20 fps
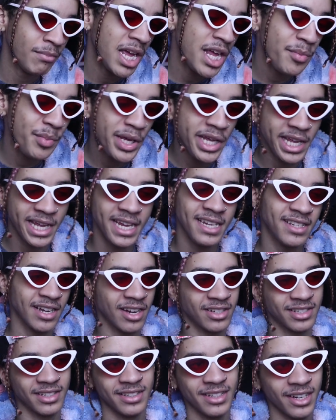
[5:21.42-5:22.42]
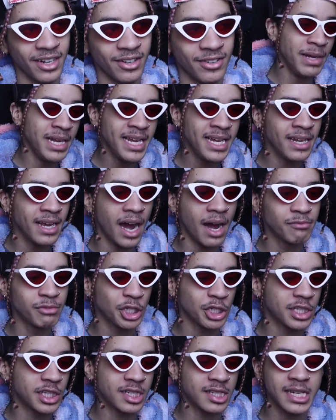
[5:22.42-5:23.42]
Maybe he doesn't though. Me, I'm
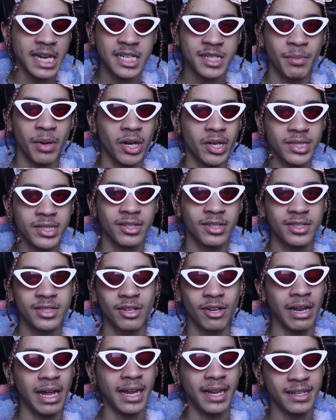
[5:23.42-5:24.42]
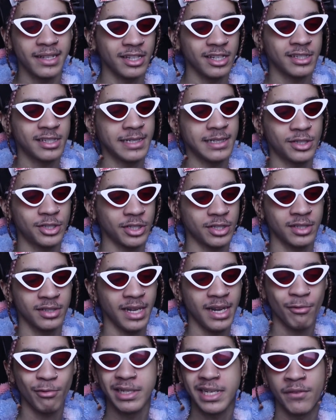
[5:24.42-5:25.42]
just a sex master, so like, this is
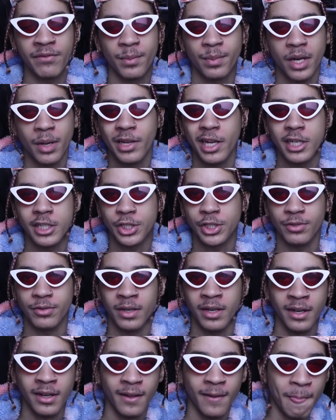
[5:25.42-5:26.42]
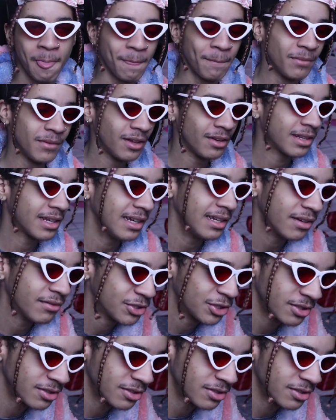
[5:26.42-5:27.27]
just, it will never become an issue. Okay, I've